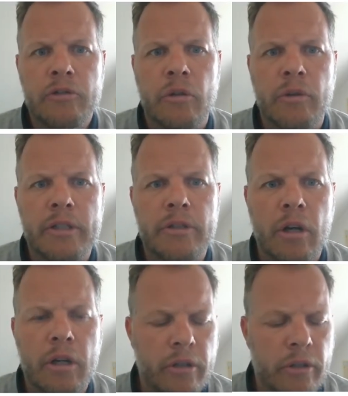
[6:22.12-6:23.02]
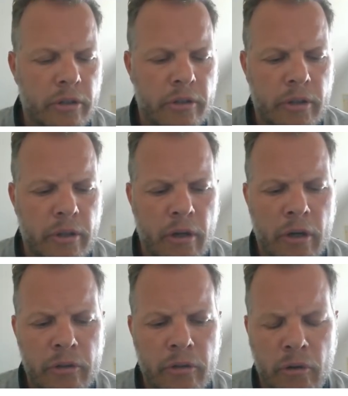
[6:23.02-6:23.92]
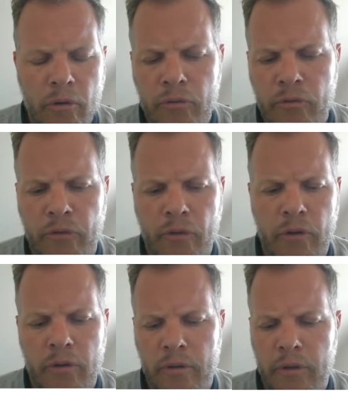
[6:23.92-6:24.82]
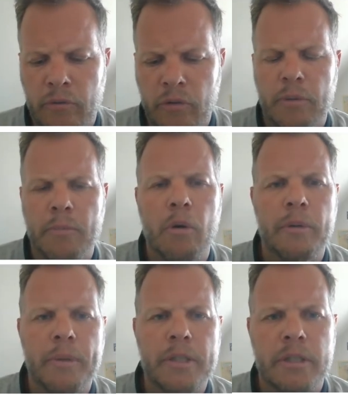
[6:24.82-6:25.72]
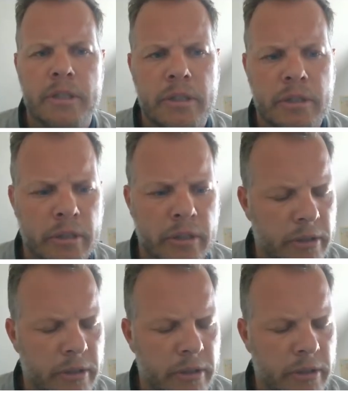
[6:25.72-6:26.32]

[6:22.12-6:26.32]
So it's not unknown for, the molding business